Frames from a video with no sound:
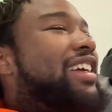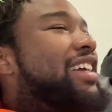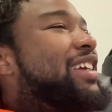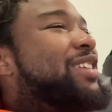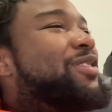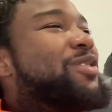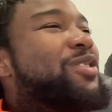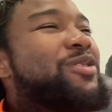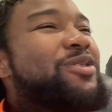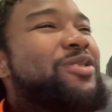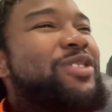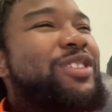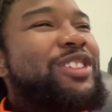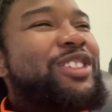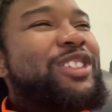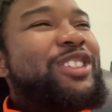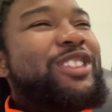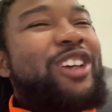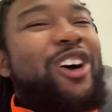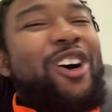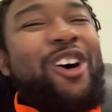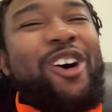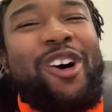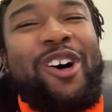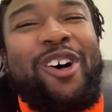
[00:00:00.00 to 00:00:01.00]
We was
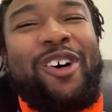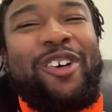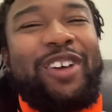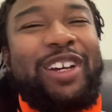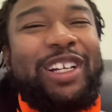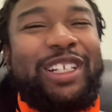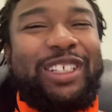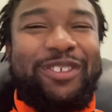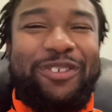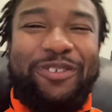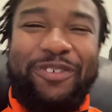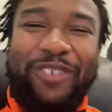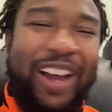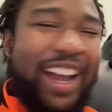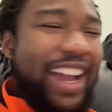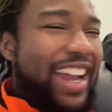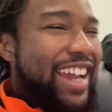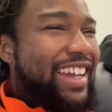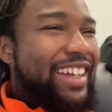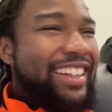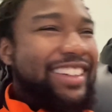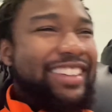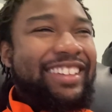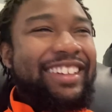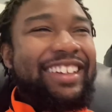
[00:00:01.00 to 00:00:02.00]
just always
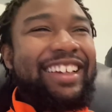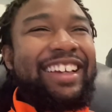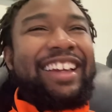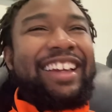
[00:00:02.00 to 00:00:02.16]
fighting.